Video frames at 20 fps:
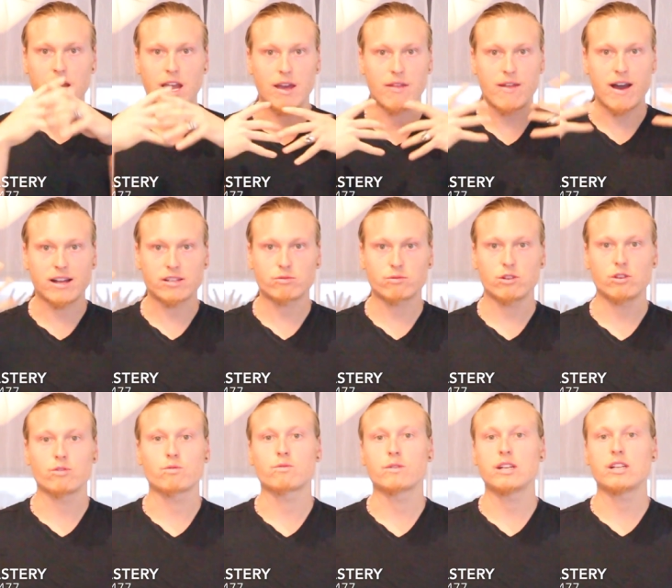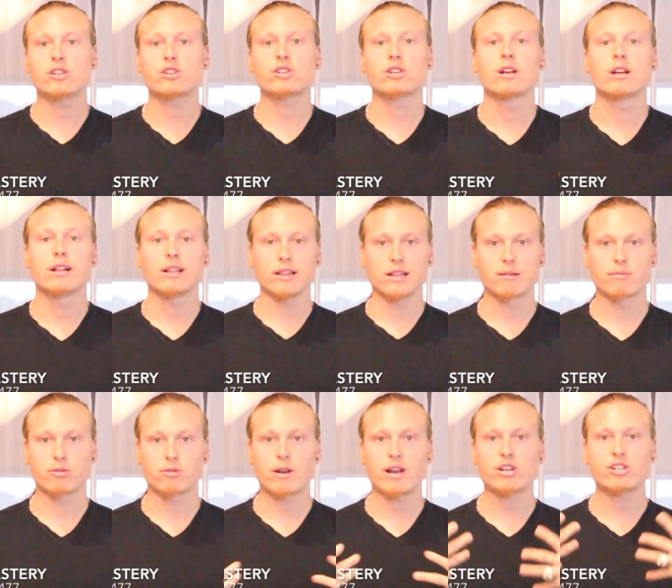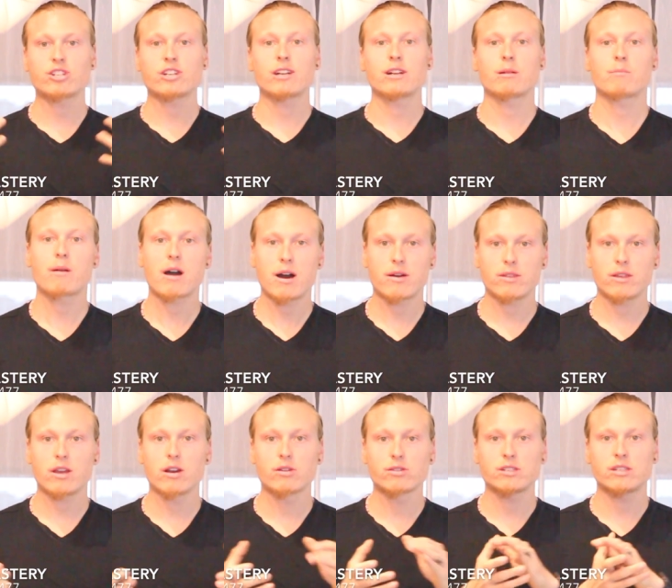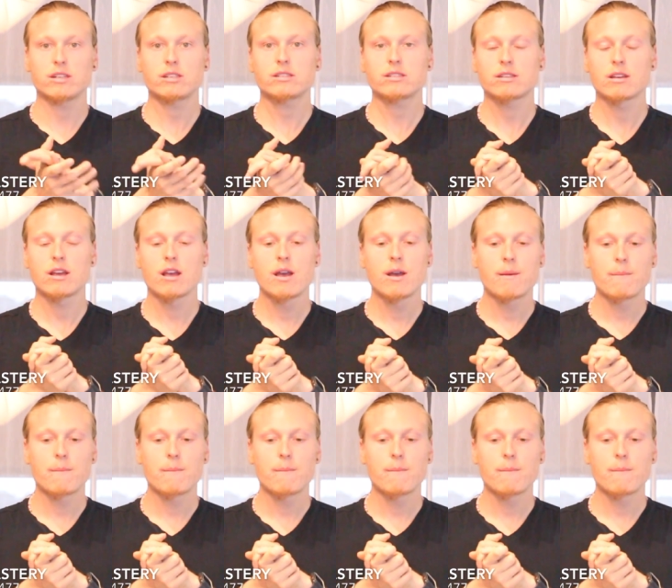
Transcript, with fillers: And that's when you reach liberation and apotheosis